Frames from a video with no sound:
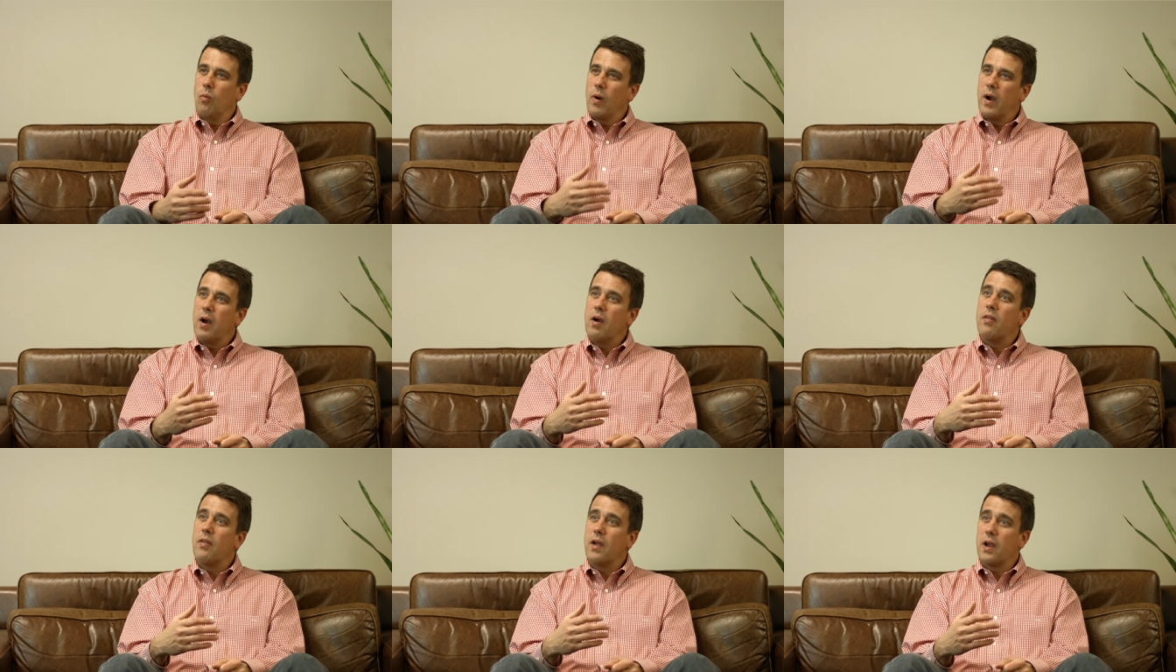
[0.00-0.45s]

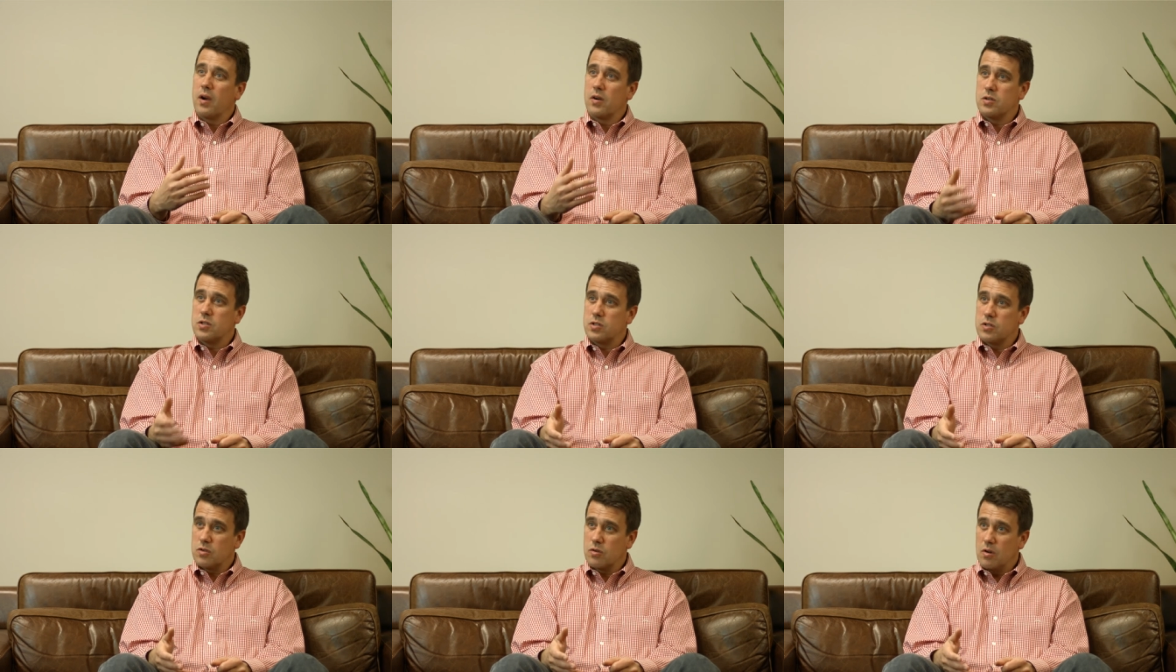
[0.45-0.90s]
where they are
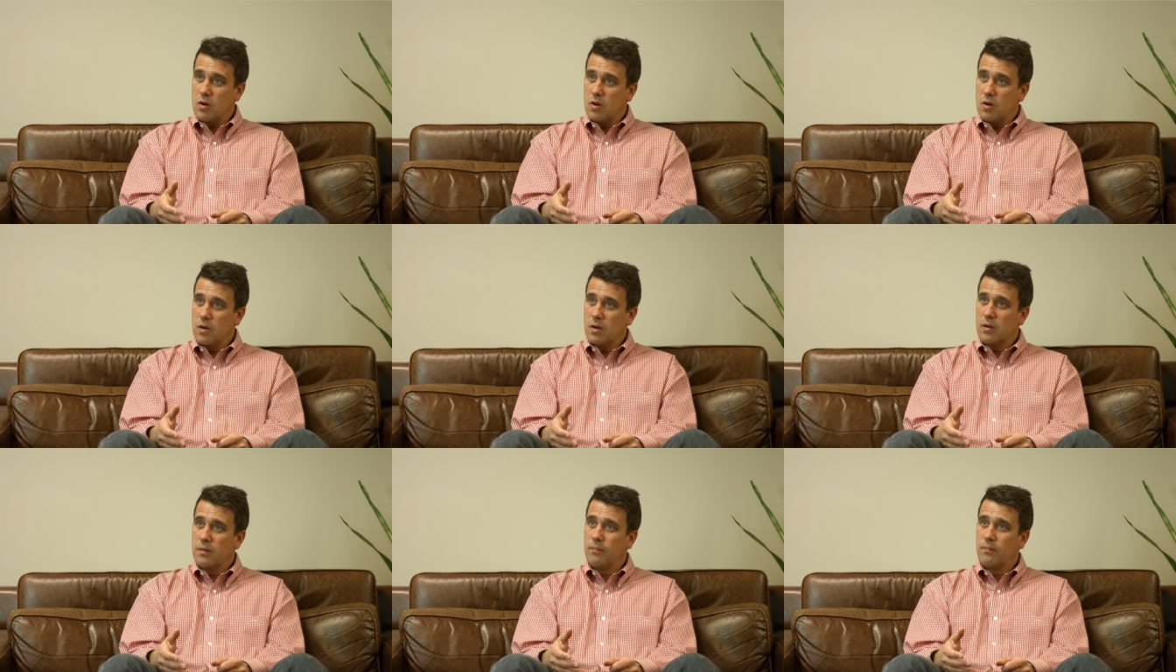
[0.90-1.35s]

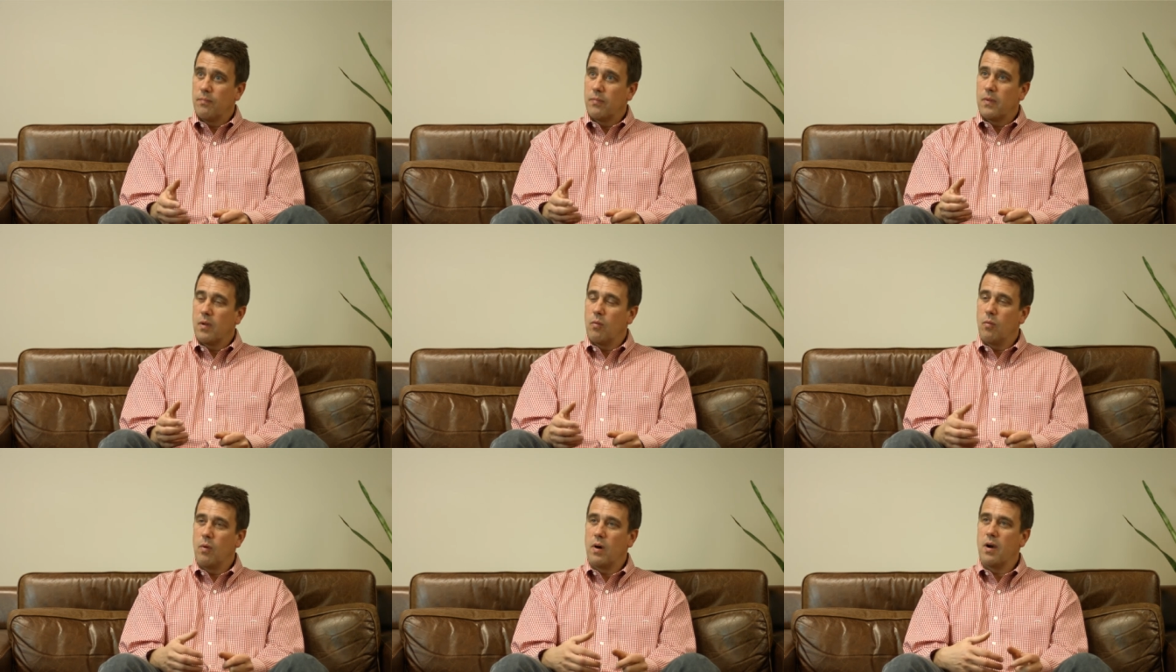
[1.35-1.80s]
strong,
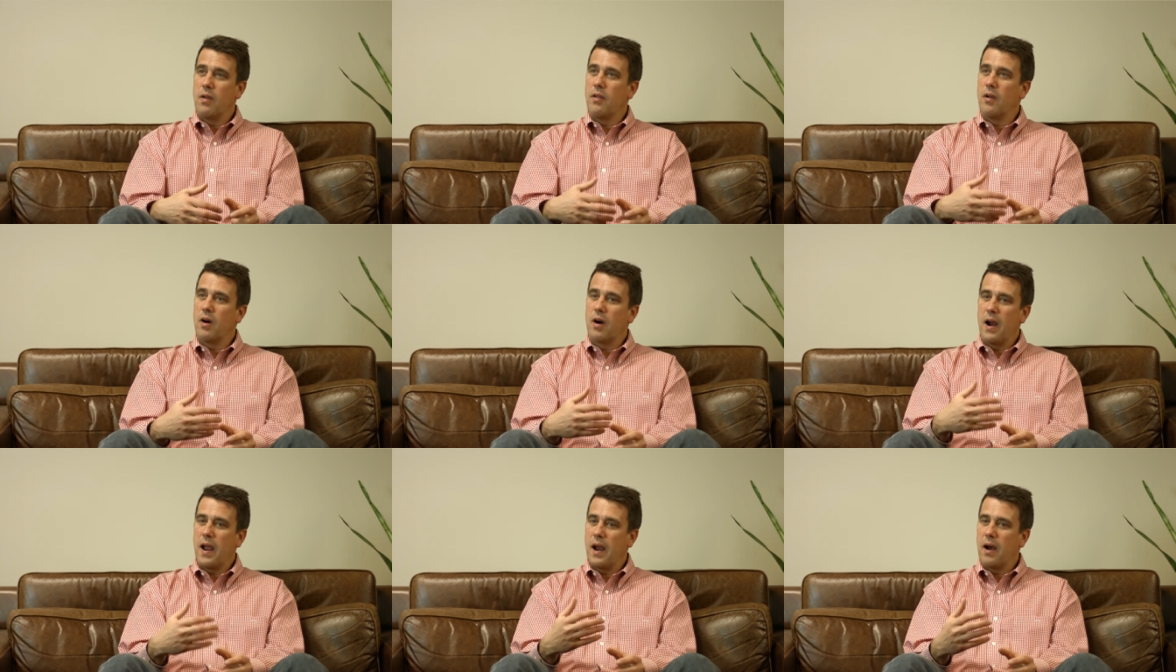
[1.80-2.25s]
where
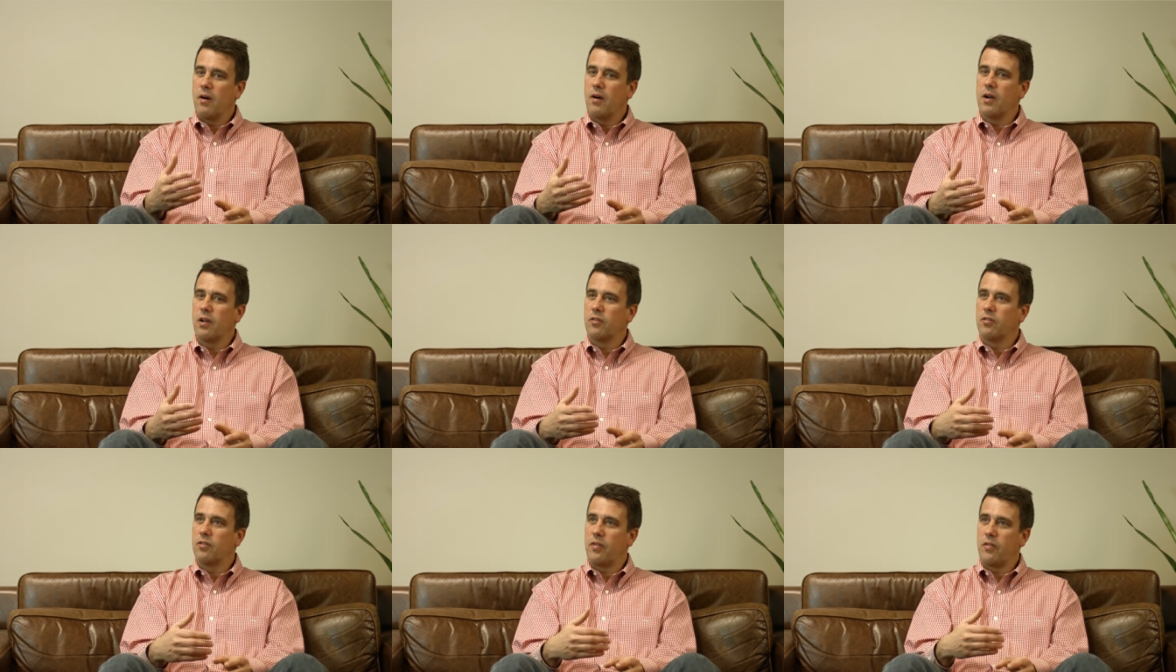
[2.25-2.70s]
there are
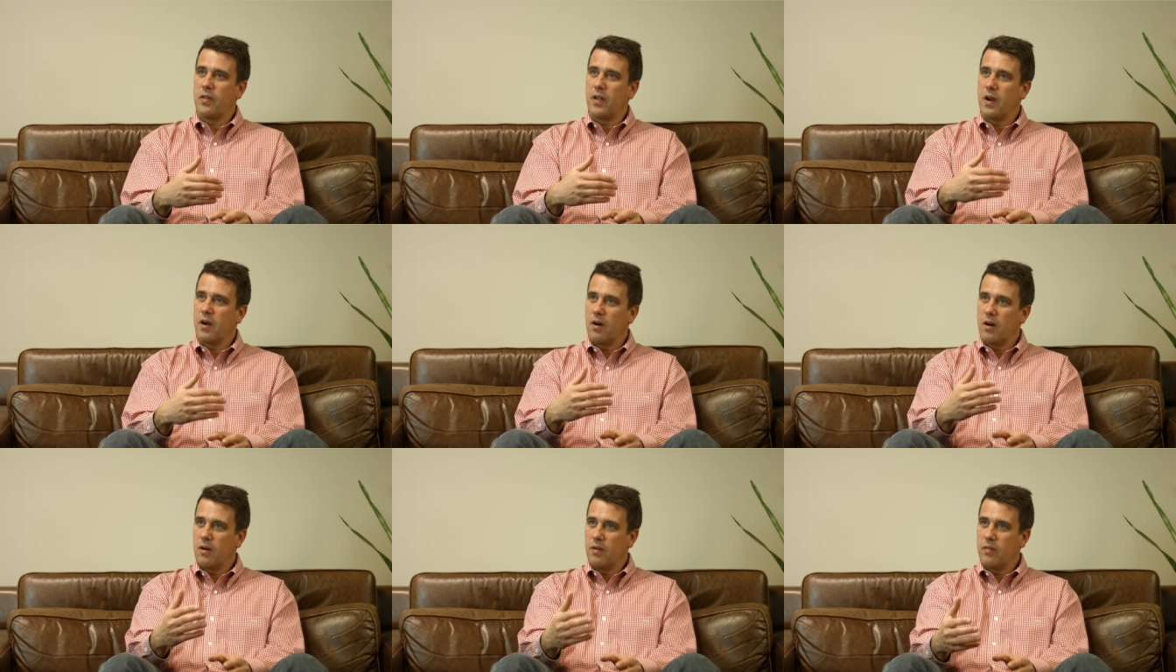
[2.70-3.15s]
areas that
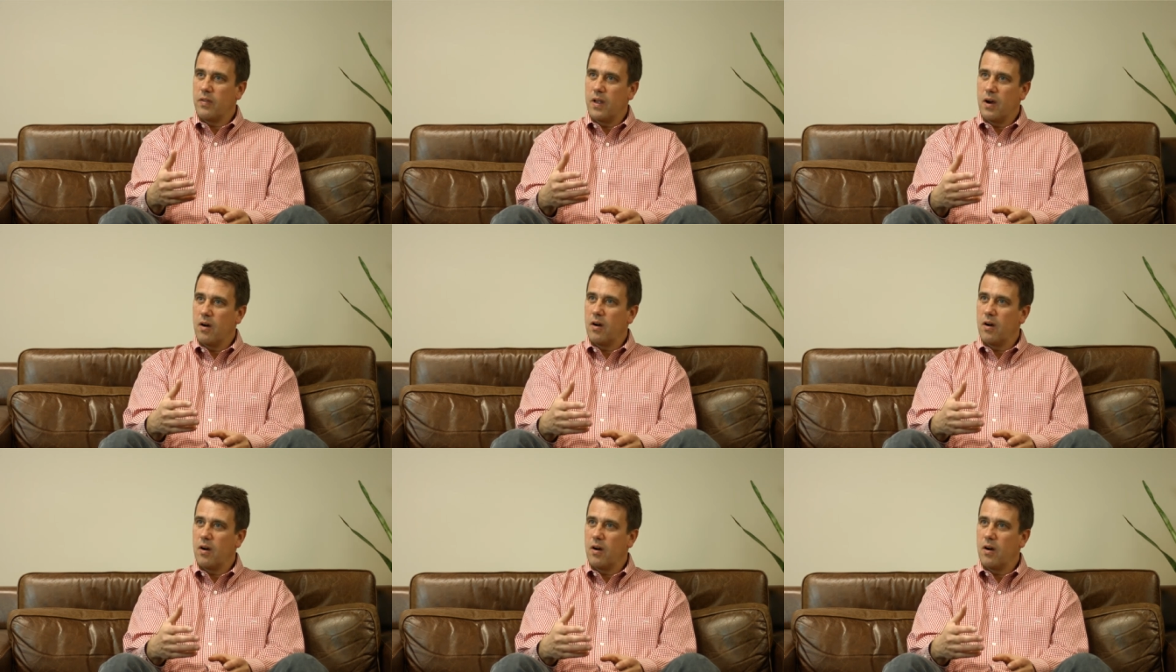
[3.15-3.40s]
they're